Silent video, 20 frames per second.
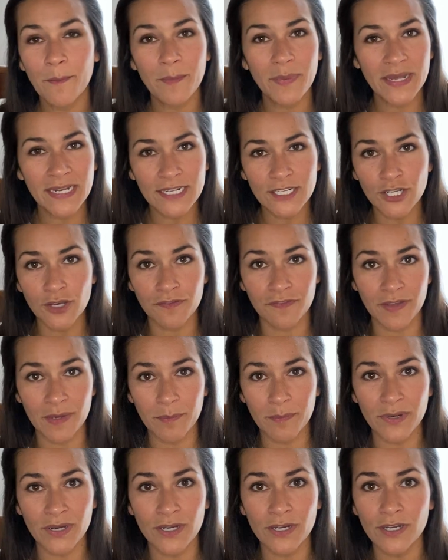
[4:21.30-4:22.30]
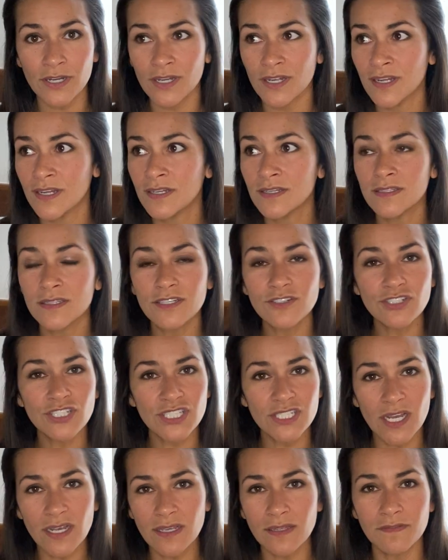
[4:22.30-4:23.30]
But in November, they're
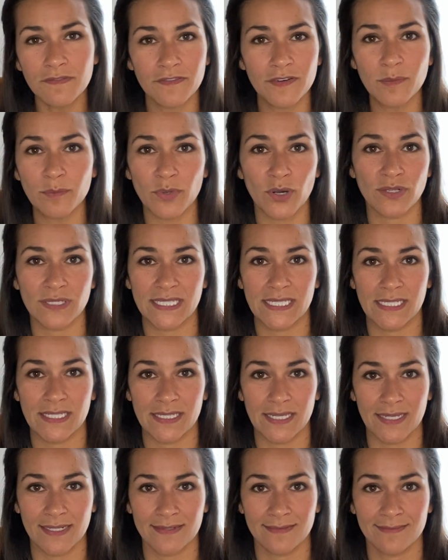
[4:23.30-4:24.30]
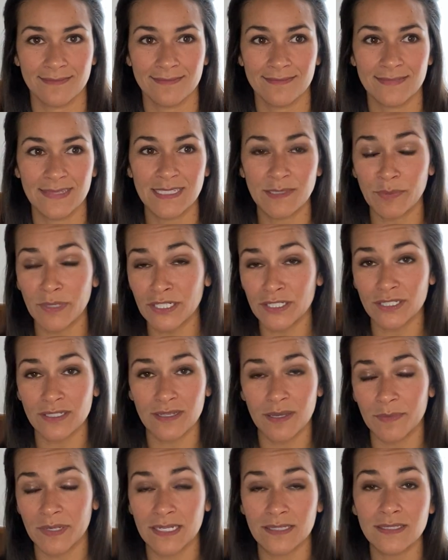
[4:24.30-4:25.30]
stuck in football season. Especially,
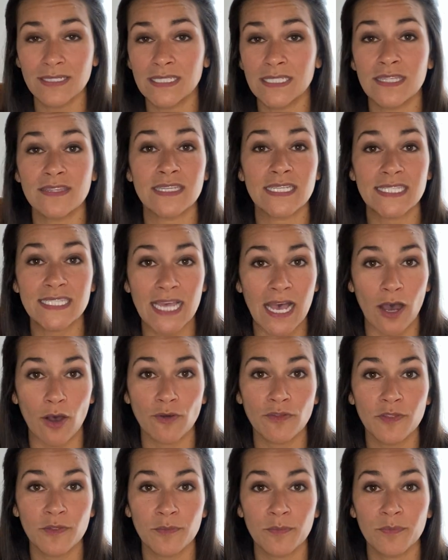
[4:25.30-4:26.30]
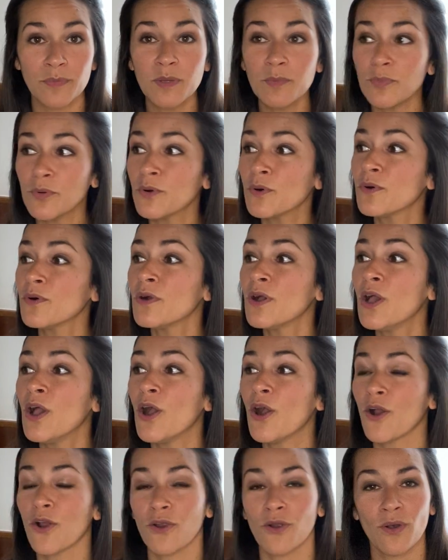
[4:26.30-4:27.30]
at least in the South, people
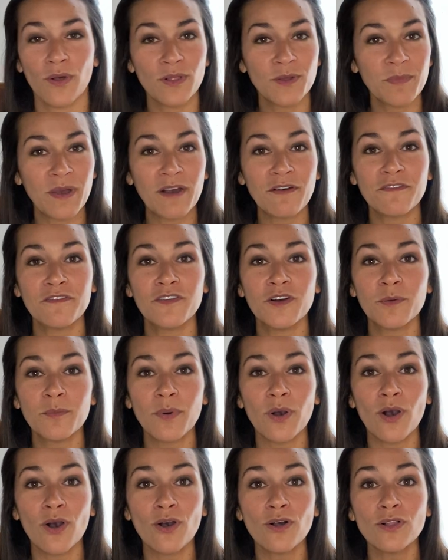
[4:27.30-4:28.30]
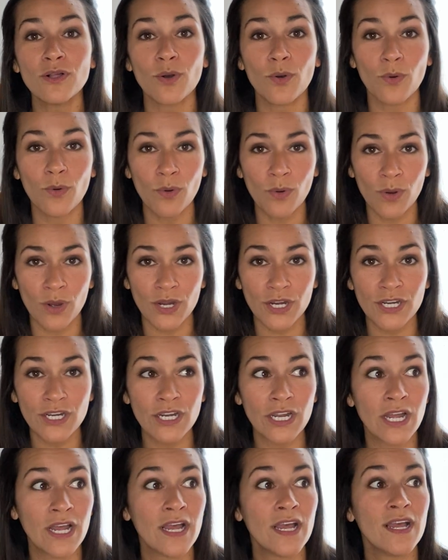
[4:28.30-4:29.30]
are all about football
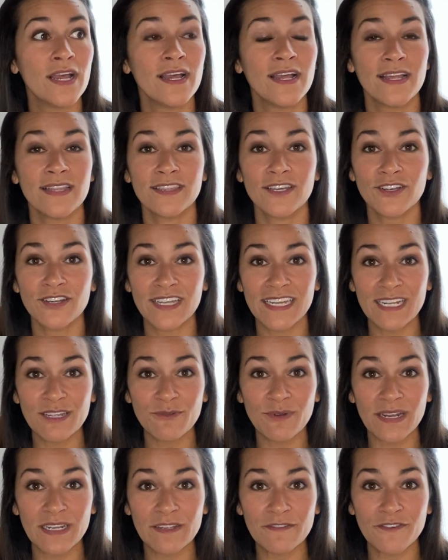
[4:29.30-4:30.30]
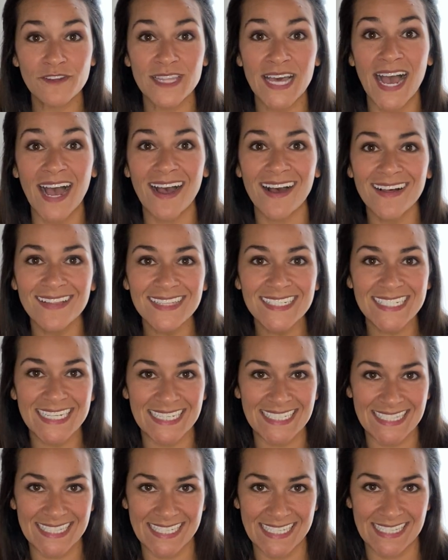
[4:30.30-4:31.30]
or they're getting ready for the
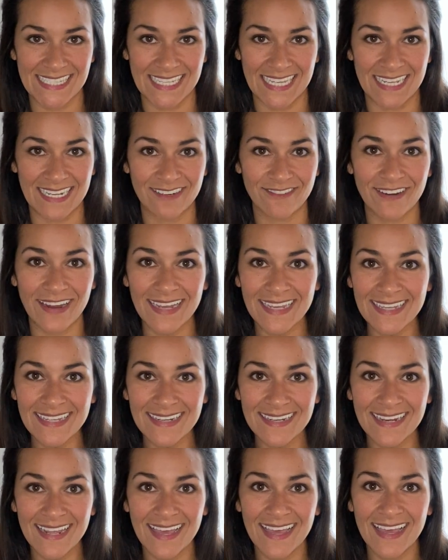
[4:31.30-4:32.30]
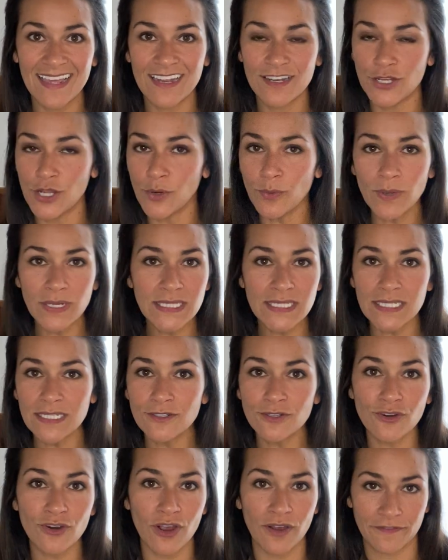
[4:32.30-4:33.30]
holiday season, right? No one's
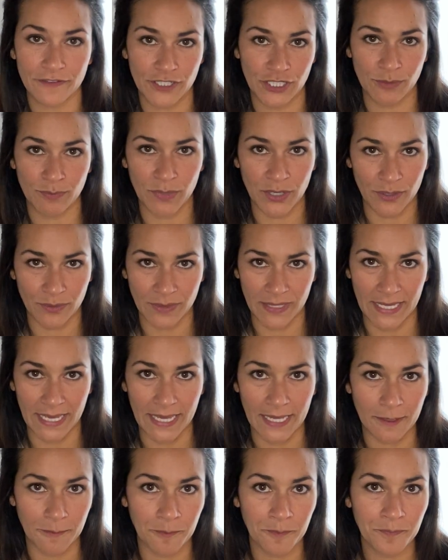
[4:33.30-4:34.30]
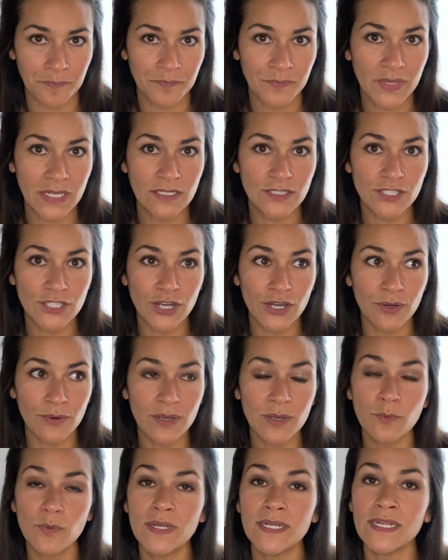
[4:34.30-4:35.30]
in crawfish mode yet. So
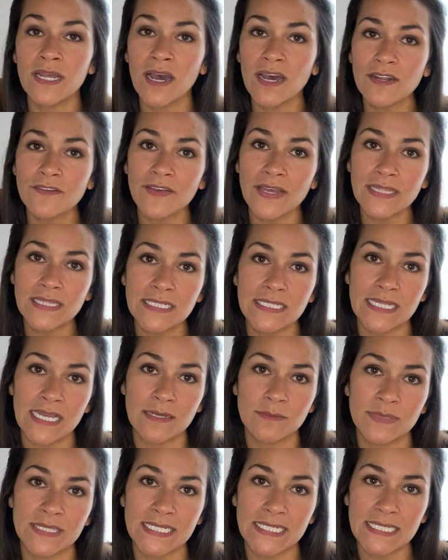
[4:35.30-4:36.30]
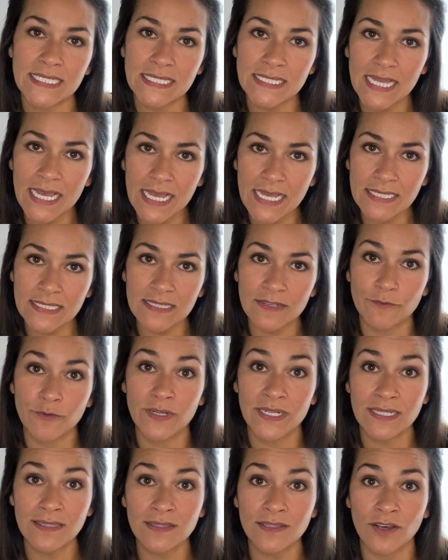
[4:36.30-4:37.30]
it would not have had the same success if we
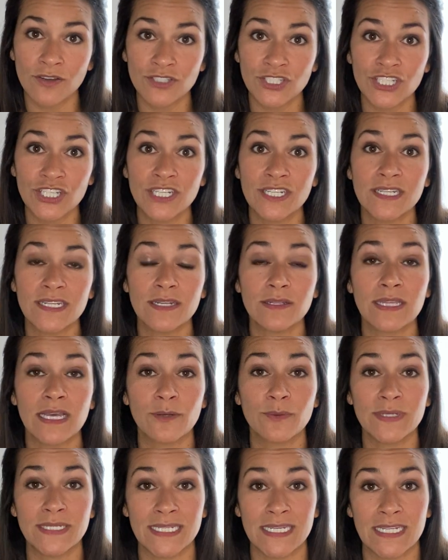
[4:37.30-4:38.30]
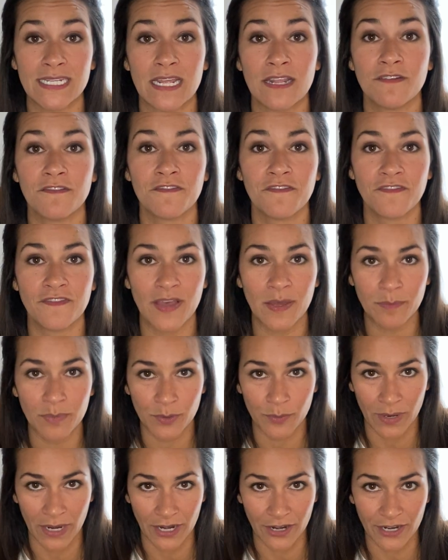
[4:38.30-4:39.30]
didn't launch it like we did in
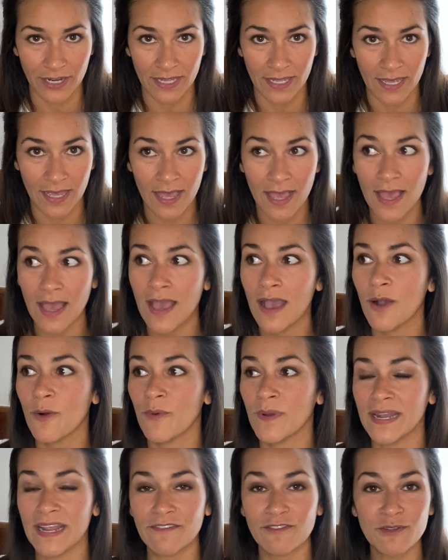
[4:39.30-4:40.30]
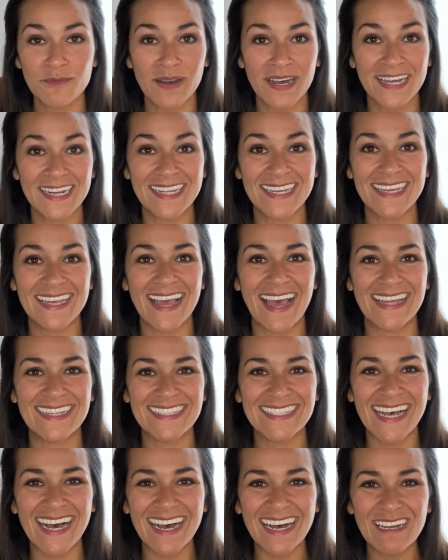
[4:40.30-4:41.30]
February, when everybody had
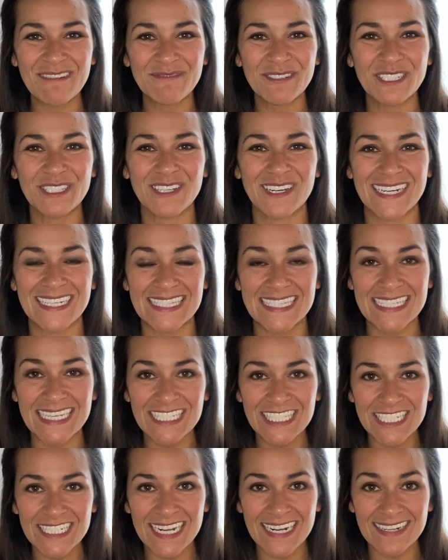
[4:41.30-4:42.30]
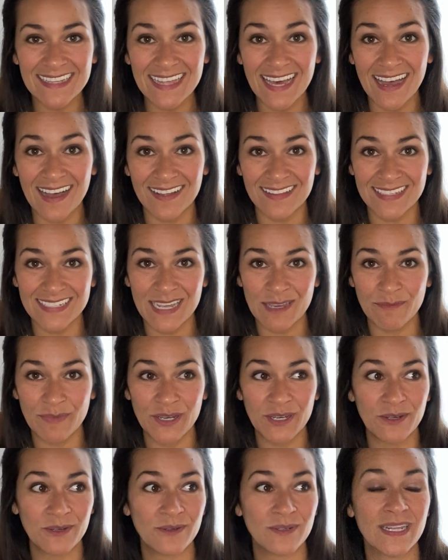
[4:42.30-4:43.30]
time to transition out of the holiday
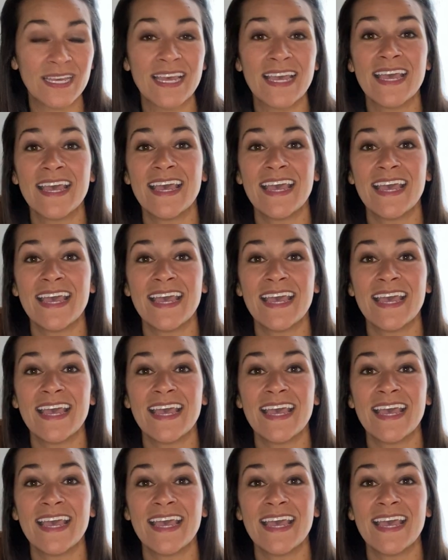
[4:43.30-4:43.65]
mode